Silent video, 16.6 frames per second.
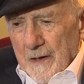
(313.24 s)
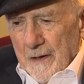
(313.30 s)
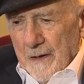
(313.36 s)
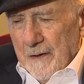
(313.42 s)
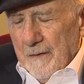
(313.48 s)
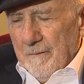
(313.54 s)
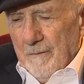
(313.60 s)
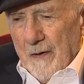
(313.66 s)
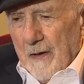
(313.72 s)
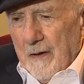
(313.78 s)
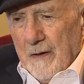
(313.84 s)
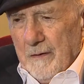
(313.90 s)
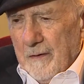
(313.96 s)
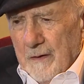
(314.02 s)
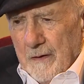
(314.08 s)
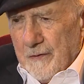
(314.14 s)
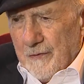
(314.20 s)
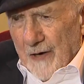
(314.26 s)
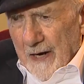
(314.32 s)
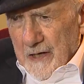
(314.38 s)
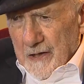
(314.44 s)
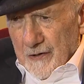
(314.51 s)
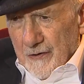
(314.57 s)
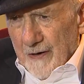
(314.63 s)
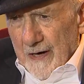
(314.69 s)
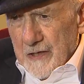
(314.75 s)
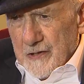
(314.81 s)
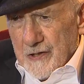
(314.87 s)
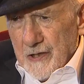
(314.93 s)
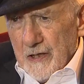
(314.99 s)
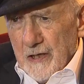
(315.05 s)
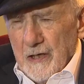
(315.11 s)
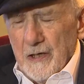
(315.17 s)
a
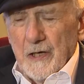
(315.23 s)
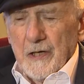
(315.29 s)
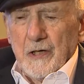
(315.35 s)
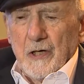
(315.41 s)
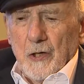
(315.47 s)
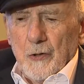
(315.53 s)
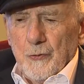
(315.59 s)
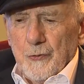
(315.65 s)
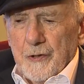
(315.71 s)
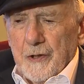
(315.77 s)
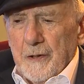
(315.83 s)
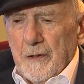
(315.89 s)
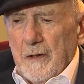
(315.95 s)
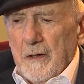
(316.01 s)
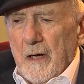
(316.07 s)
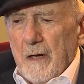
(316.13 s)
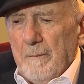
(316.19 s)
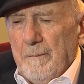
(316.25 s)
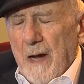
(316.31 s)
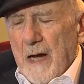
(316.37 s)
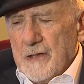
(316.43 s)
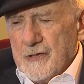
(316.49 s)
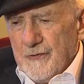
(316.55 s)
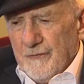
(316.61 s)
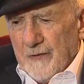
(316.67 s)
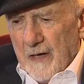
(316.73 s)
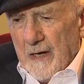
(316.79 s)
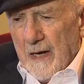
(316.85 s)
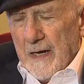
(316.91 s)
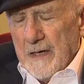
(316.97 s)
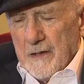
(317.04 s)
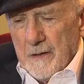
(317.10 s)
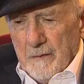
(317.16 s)
great deal, including parts of the
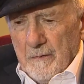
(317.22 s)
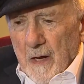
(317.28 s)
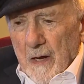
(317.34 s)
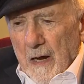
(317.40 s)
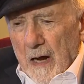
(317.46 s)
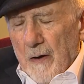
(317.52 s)
land.